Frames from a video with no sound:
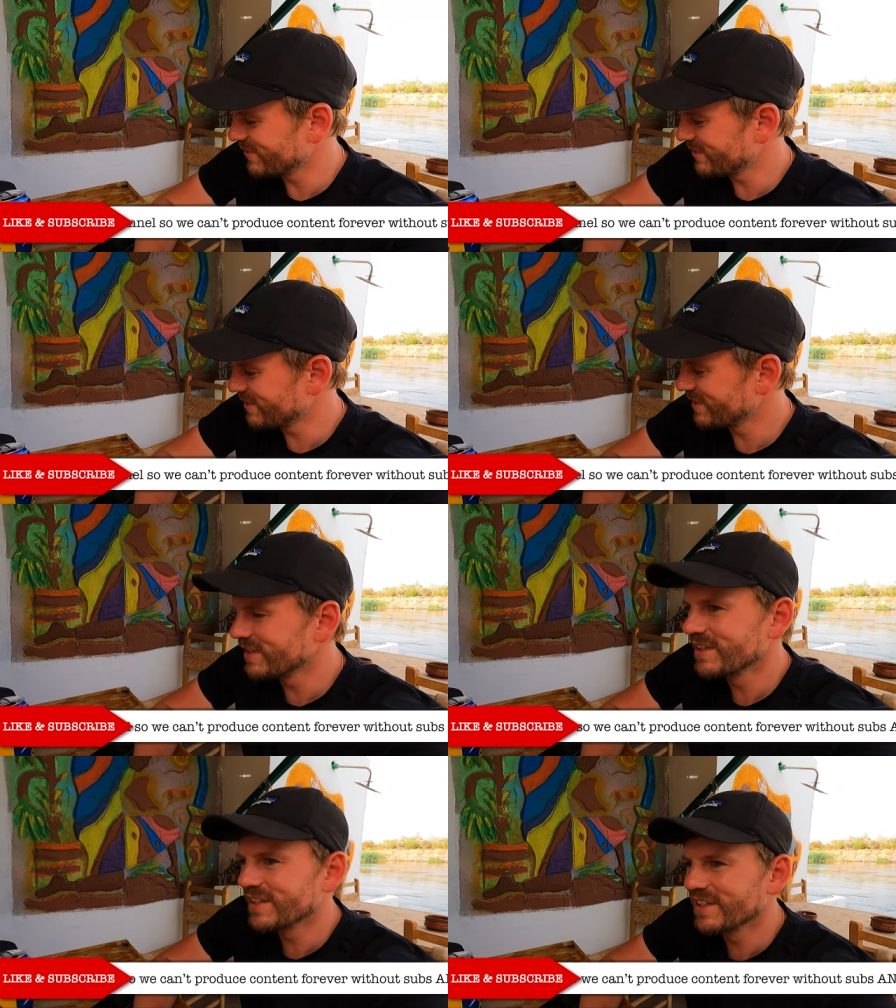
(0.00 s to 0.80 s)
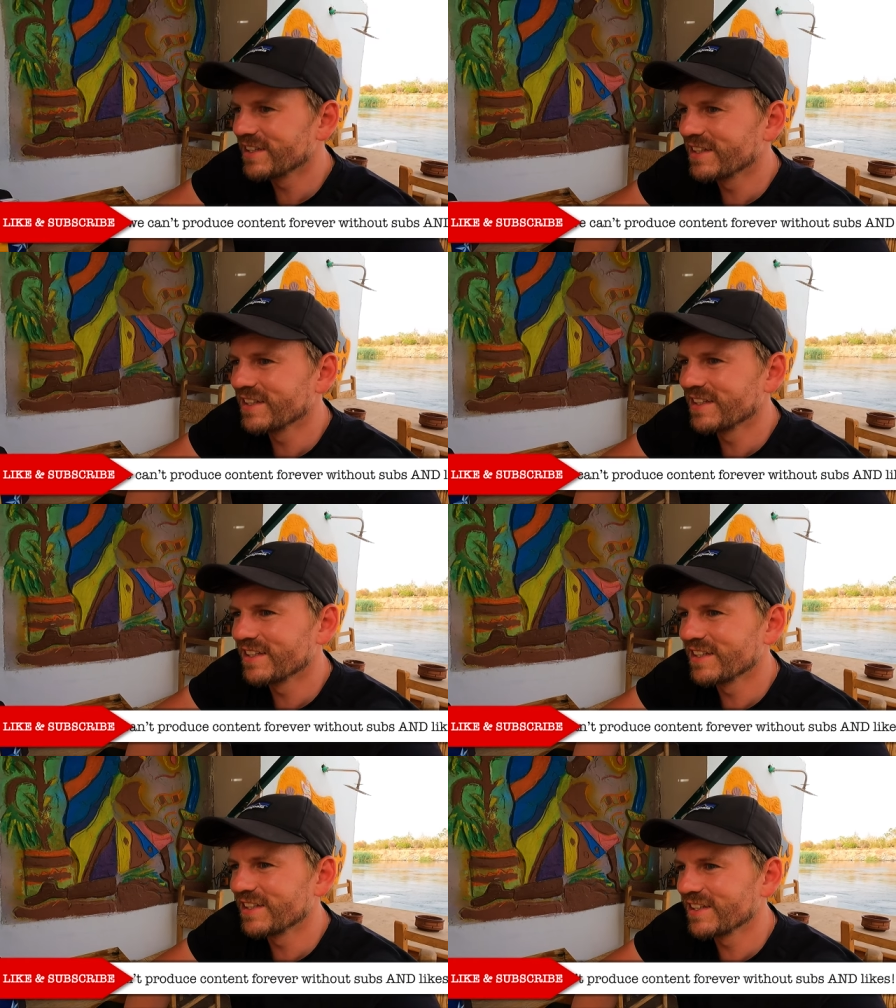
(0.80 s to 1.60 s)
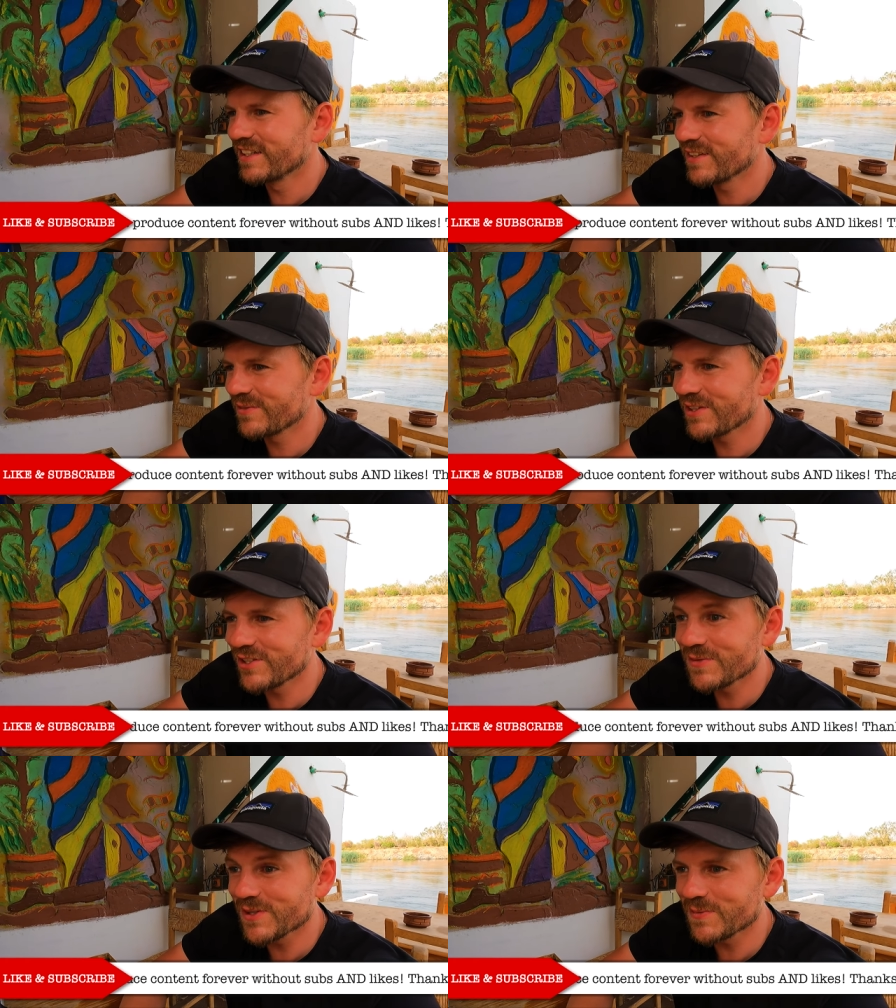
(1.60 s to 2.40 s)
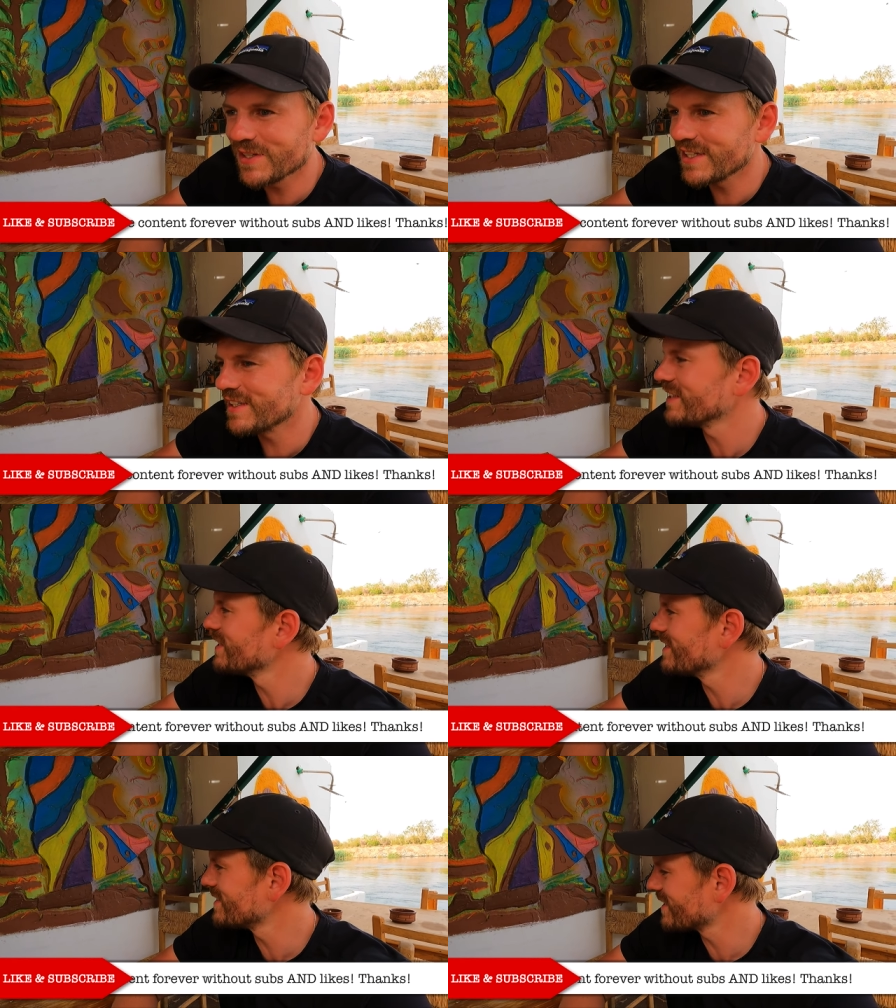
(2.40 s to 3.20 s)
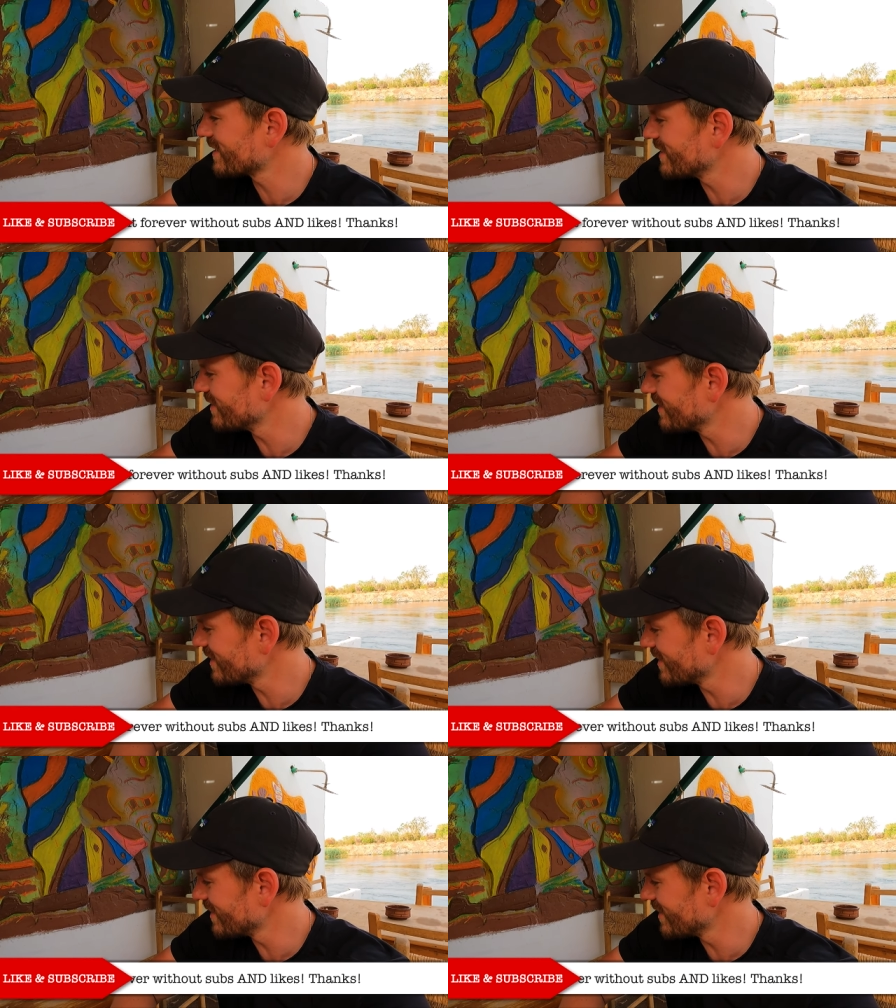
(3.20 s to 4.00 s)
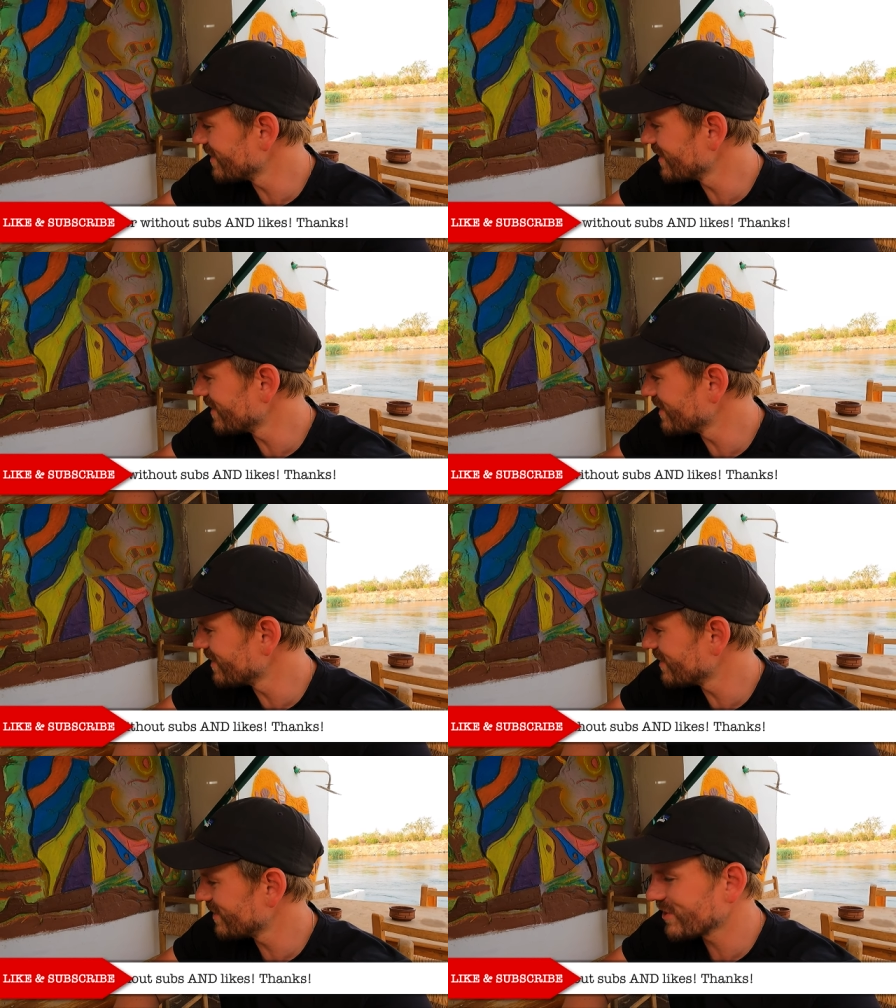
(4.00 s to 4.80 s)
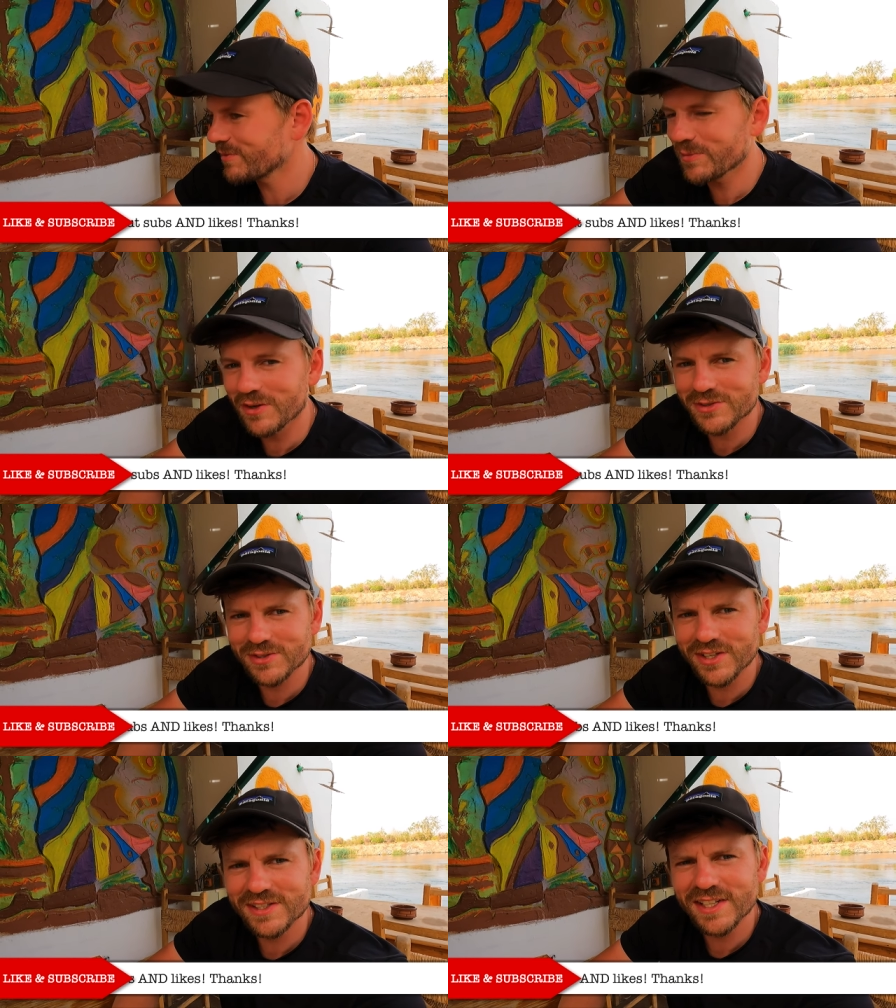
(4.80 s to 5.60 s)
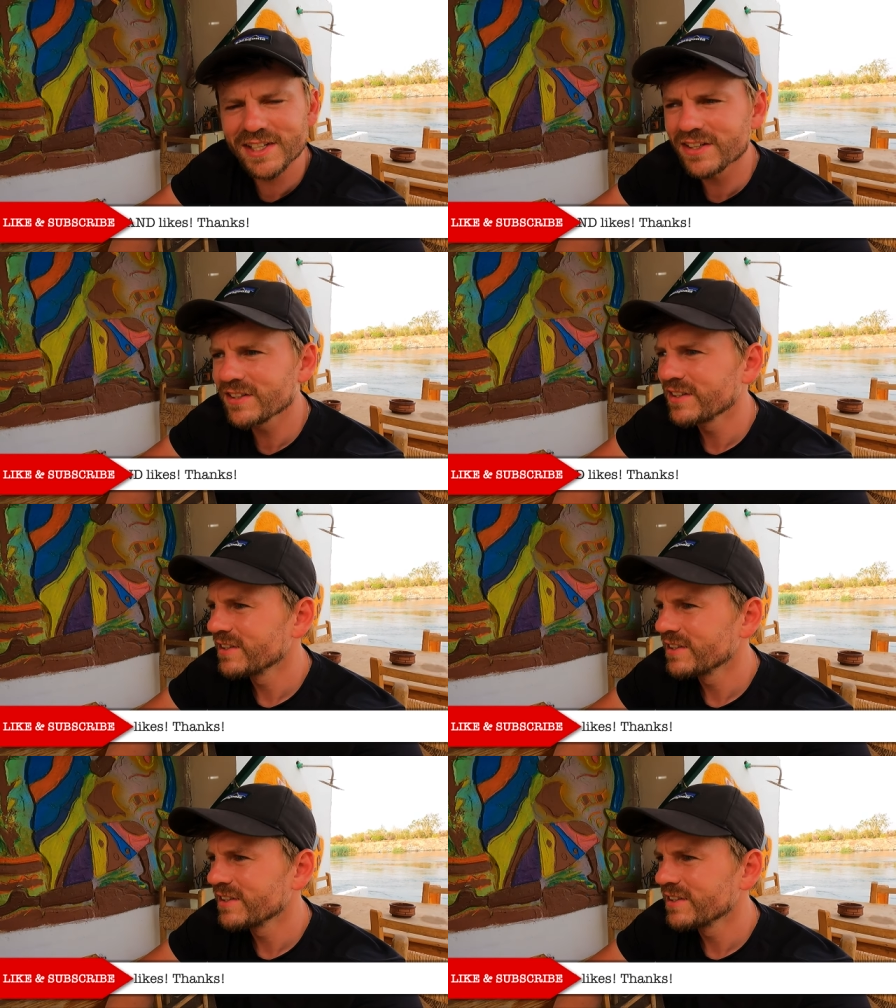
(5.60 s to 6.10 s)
I'll have a bite of your Nubian meat. My Nubian meat, yeah, exactly. uh, I can't remember what I was just going to say now.